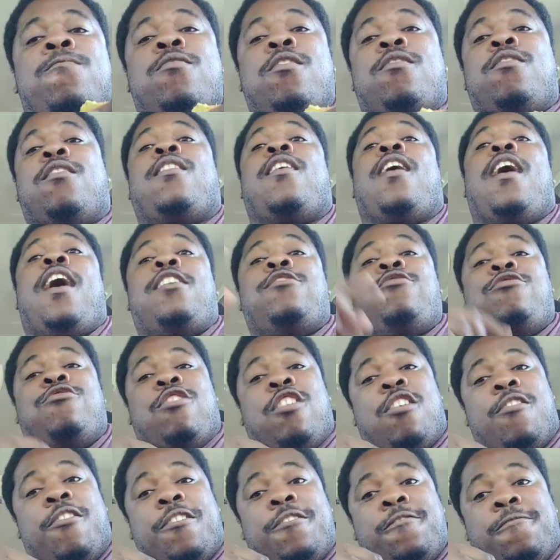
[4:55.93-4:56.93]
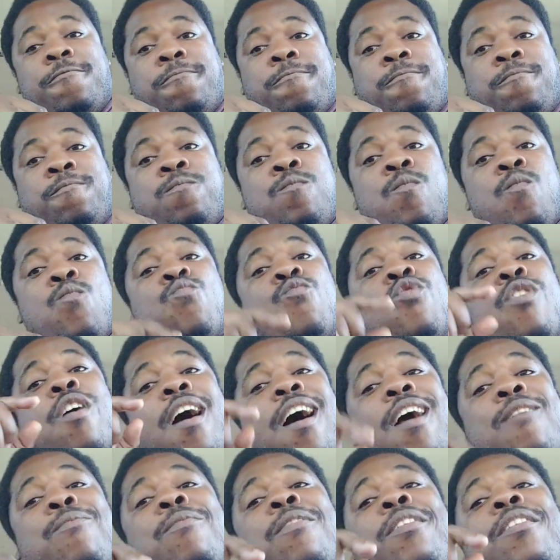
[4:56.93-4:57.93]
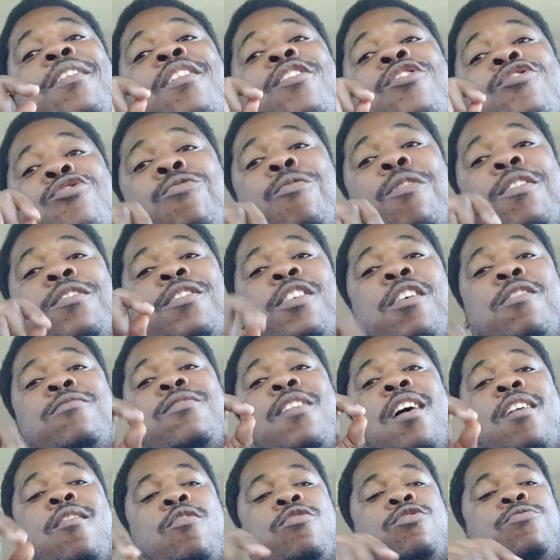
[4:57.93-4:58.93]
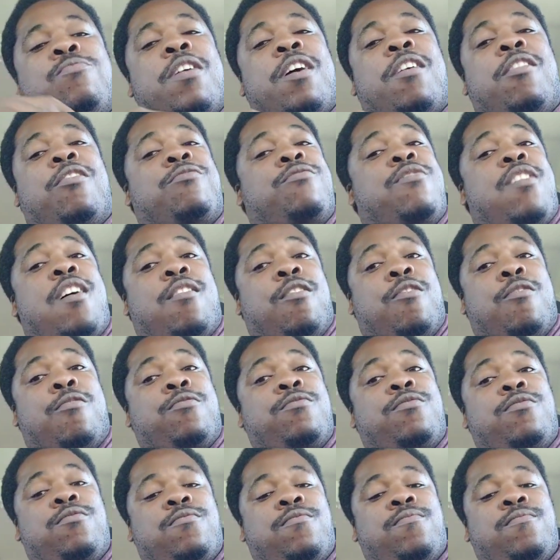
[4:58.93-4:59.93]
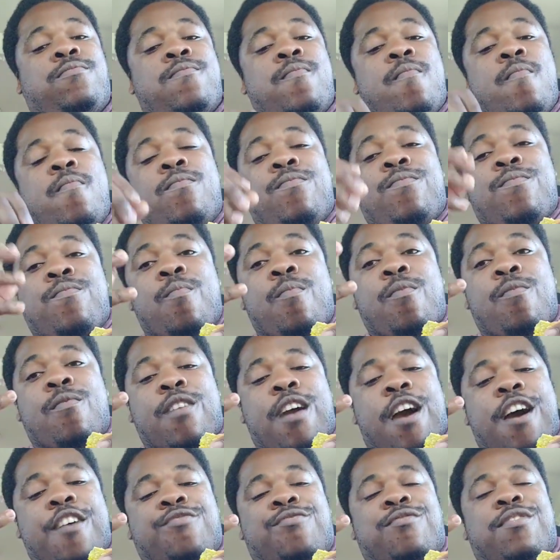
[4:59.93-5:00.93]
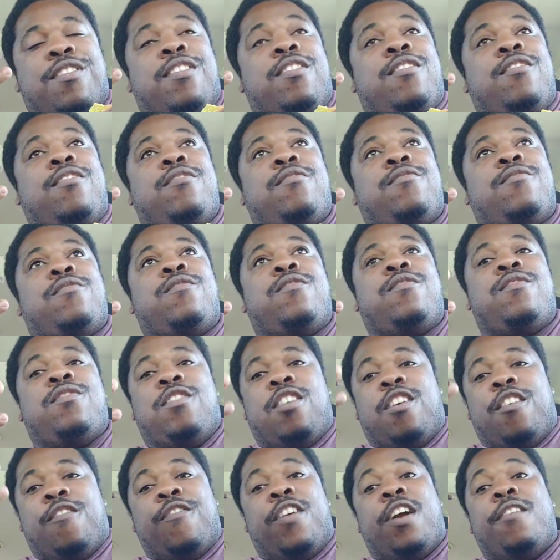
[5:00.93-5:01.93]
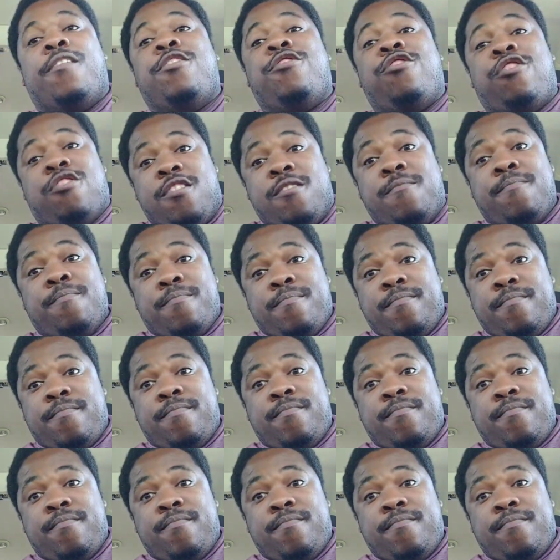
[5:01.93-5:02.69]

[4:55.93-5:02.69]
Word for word: to the contrary i really enjoy del taco's regular tacos i think they're very cheap